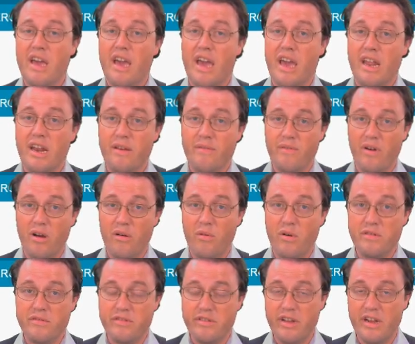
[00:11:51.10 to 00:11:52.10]
And if I
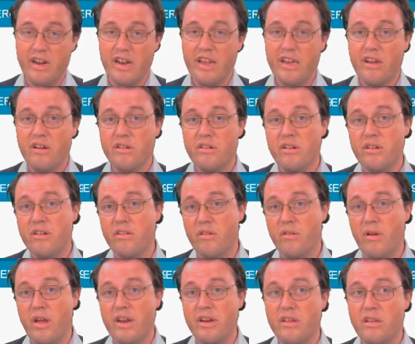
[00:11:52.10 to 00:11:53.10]
was to click onto
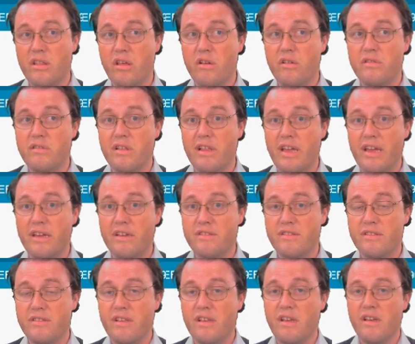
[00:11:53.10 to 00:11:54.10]
any of those
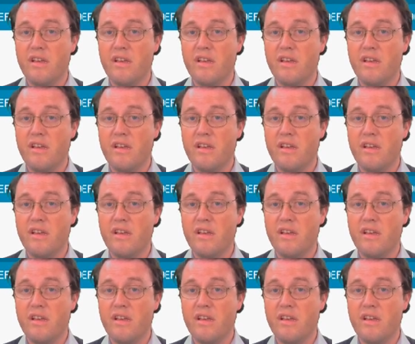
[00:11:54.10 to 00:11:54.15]
links,